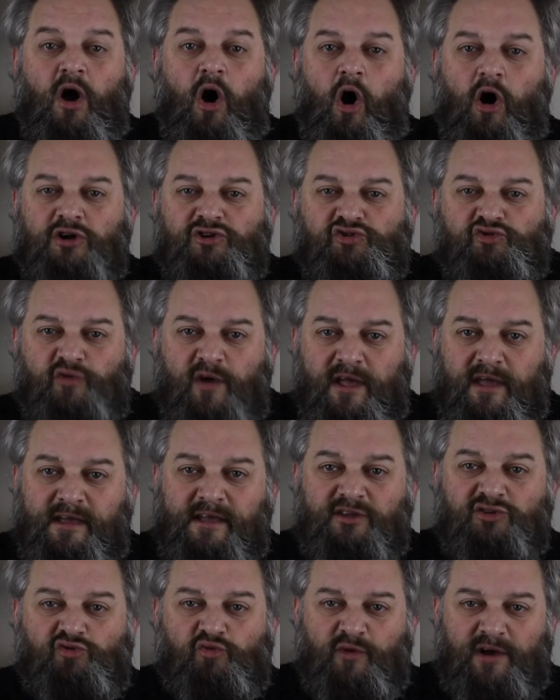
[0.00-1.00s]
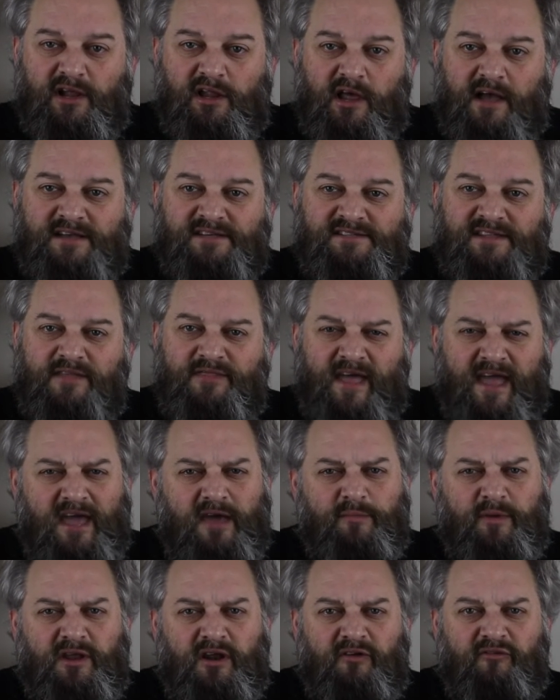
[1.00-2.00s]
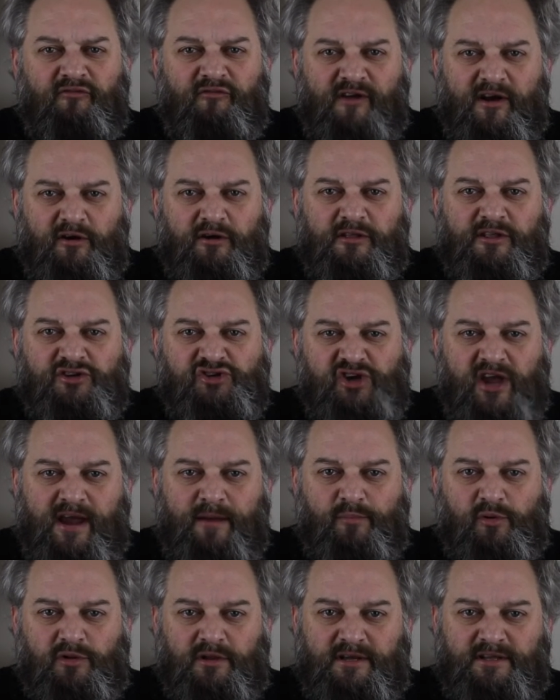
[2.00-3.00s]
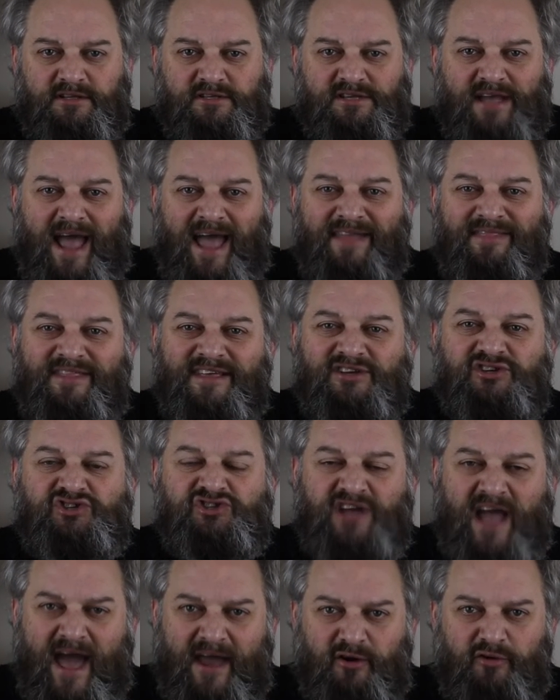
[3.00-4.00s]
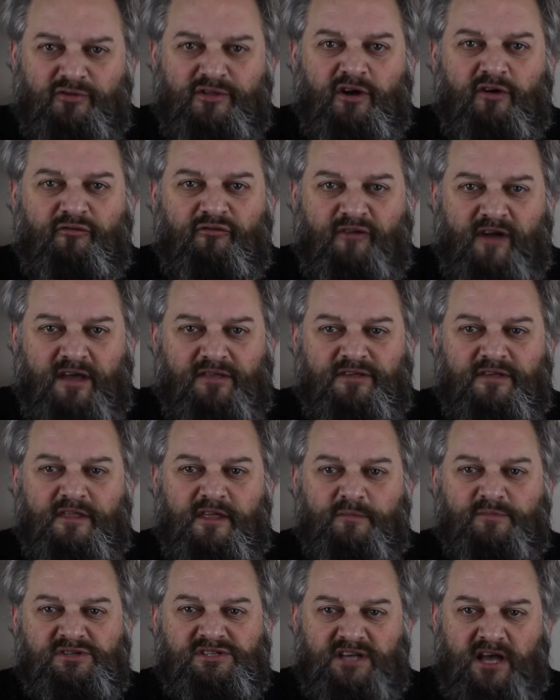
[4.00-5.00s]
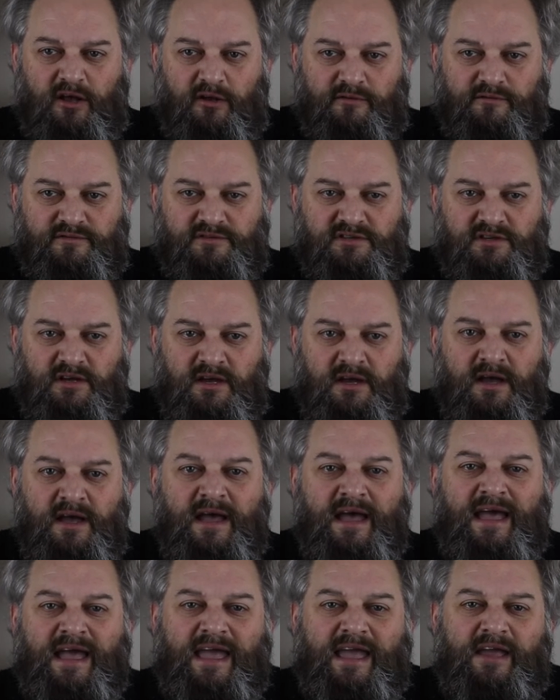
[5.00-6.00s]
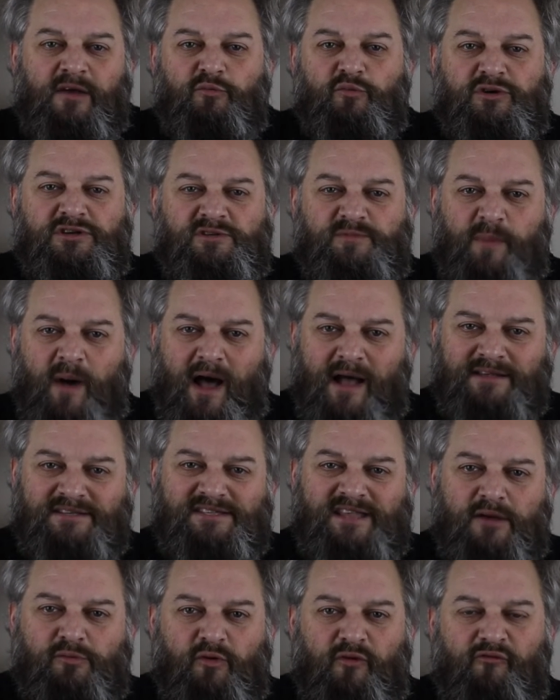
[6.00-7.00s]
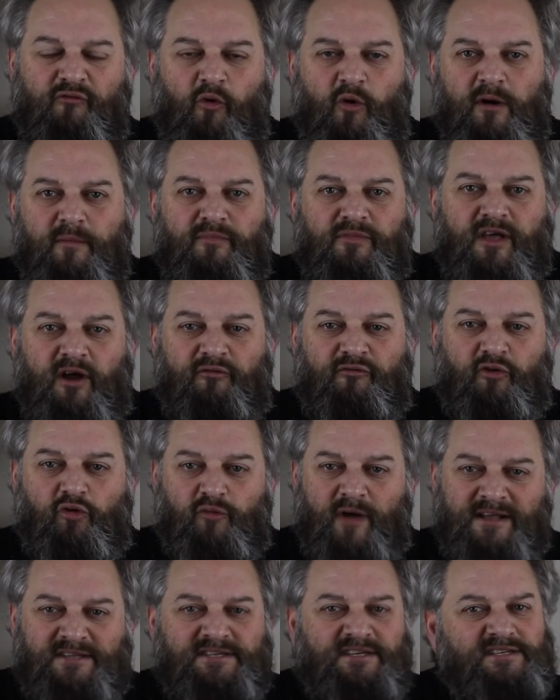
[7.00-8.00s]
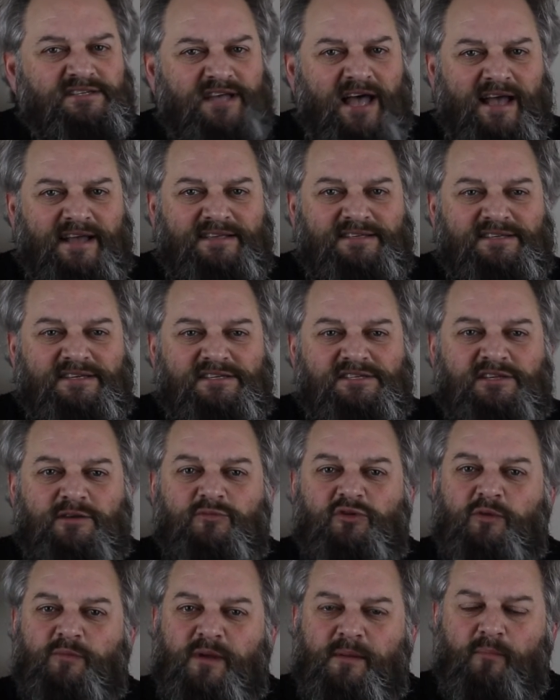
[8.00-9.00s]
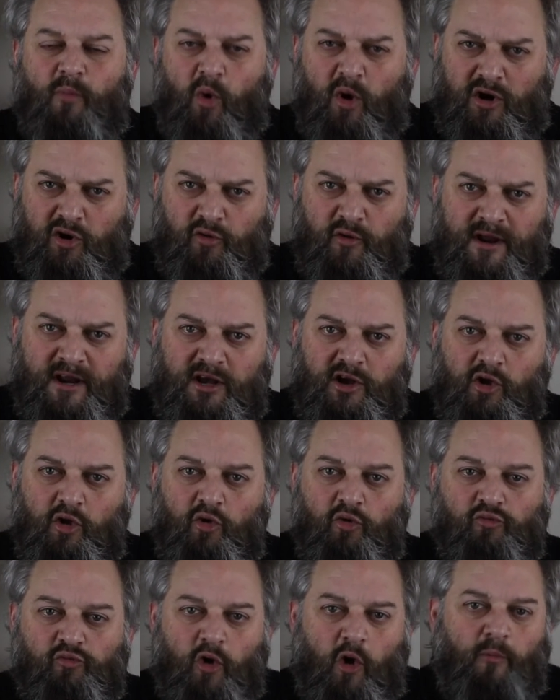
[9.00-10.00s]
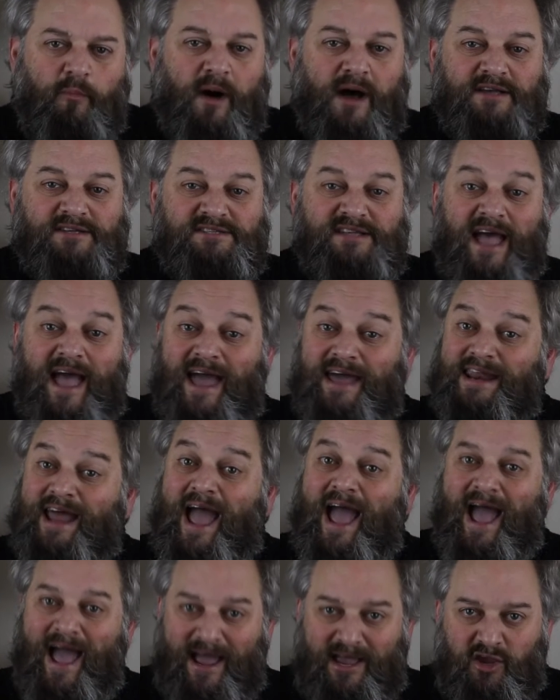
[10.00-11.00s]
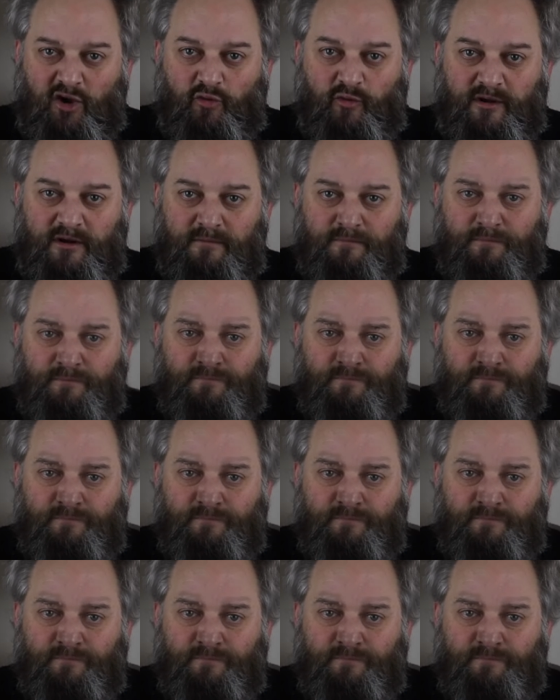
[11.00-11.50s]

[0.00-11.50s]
Australians realized that they had been unfair to the Chamberlains, and this shattered their faith in themselves. In response, they reformed their forensic science system to be more critical, robust, and accurate.